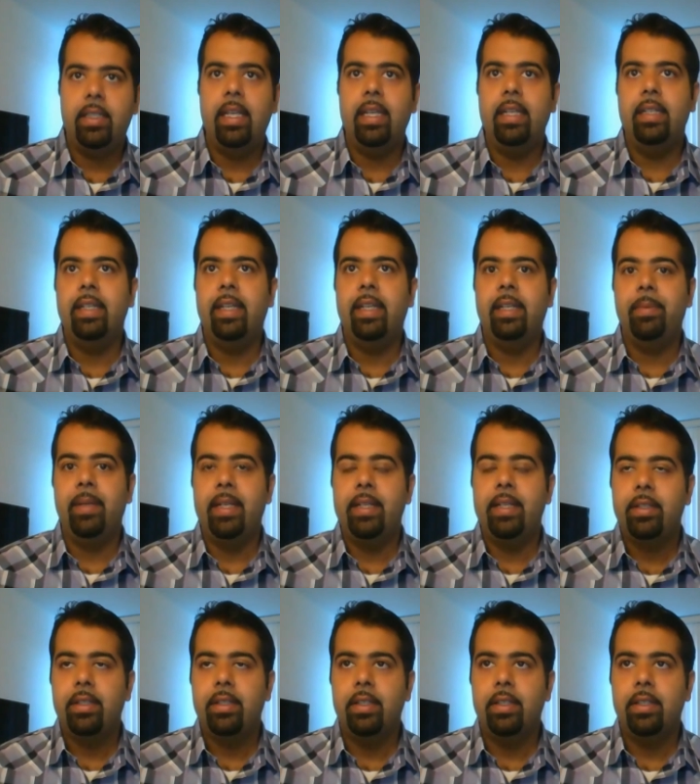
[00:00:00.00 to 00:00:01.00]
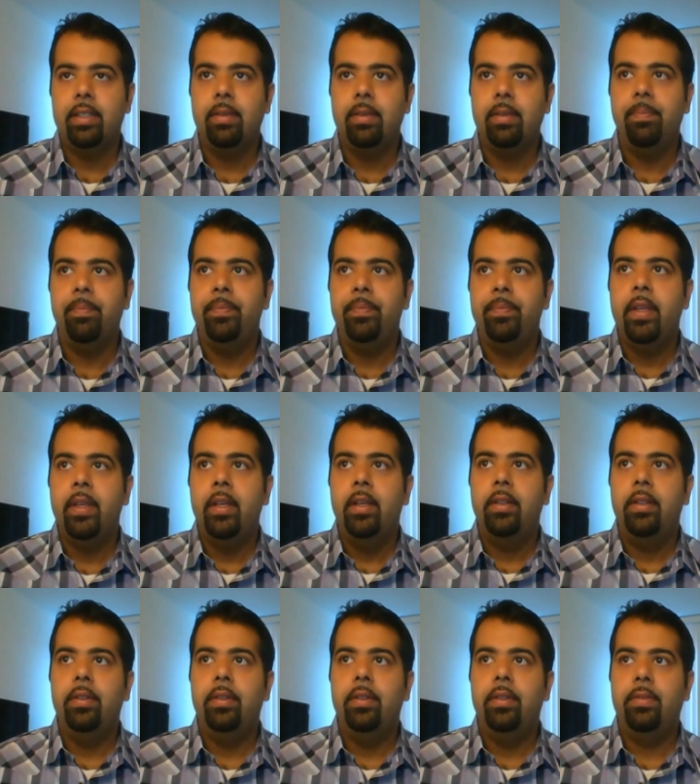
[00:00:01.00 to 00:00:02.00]
let's say, a database system.
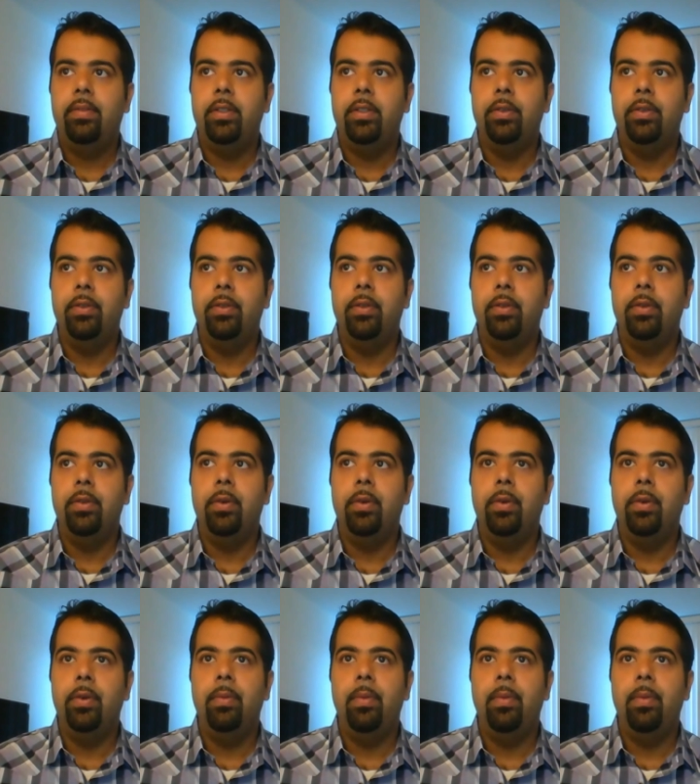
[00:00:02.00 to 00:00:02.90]
To